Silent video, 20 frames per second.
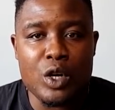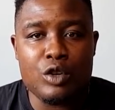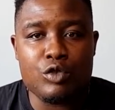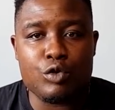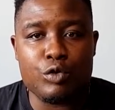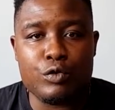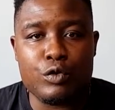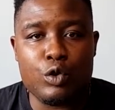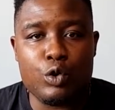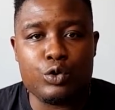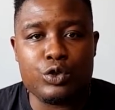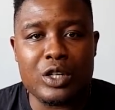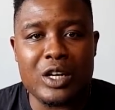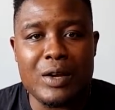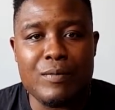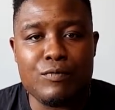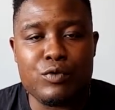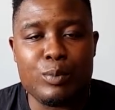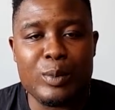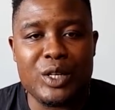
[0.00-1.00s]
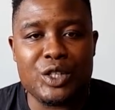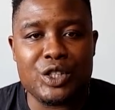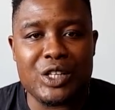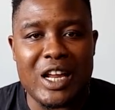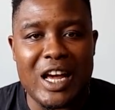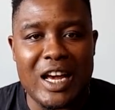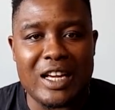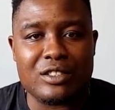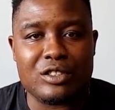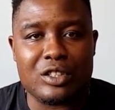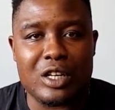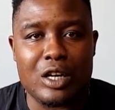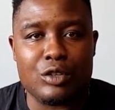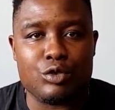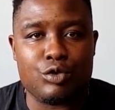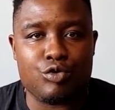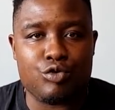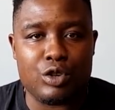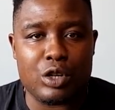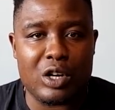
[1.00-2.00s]
So of course, the information has
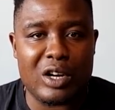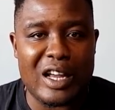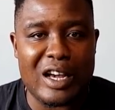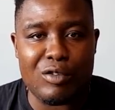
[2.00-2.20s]
started to trickle